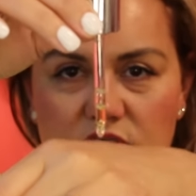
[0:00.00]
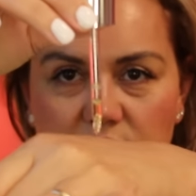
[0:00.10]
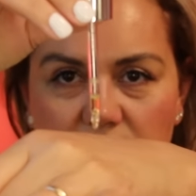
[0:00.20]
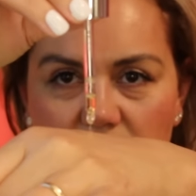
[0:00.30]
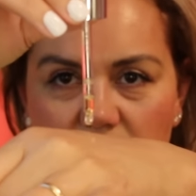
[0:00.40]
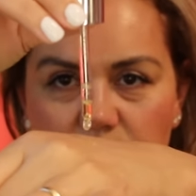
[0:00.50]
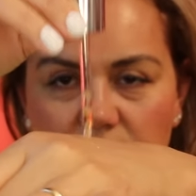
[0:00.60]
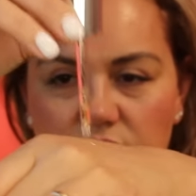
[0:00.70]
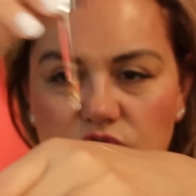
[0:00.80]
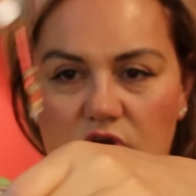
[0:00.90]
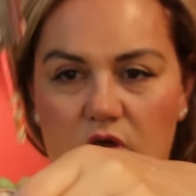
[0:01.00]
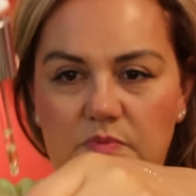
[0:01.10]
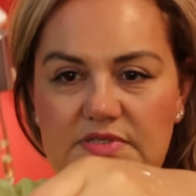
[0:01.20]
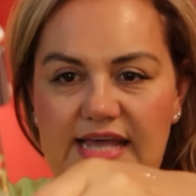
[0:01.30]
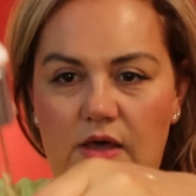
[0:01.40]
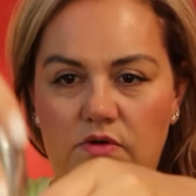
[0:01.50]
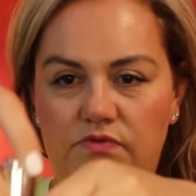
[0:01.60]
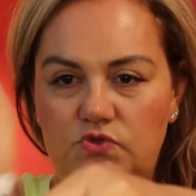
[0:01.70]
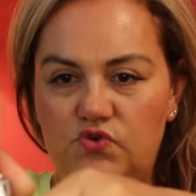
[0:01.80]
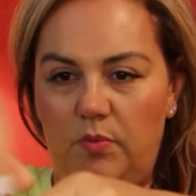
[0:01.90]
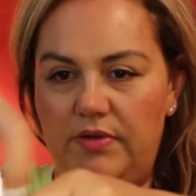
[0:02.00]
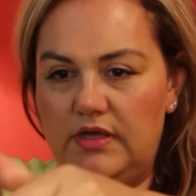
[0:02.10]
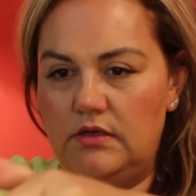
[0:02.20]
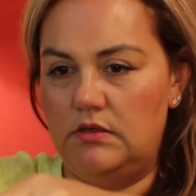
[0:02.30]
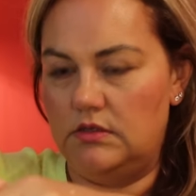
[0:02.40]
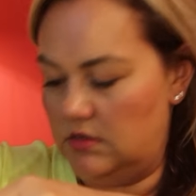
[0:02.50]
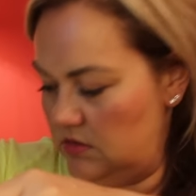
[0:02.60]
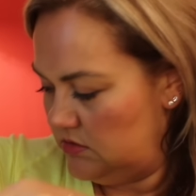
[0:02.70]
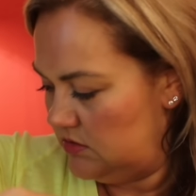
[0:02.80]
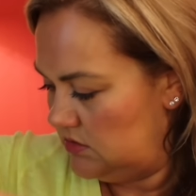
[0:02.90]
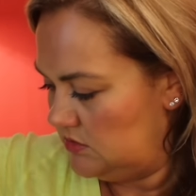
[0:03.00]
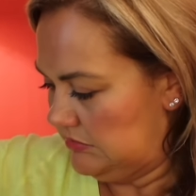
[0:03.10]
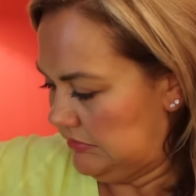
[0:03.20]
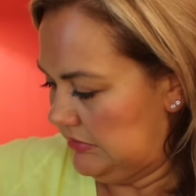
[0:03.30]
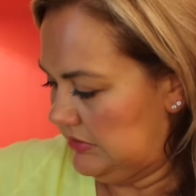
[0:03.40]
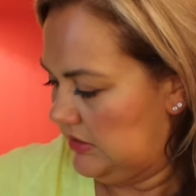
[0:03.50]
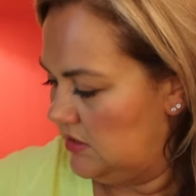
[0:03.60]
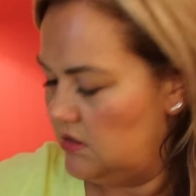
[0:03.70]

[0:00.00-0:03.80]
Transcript: Do a couple of drops out of the dropper. Yeah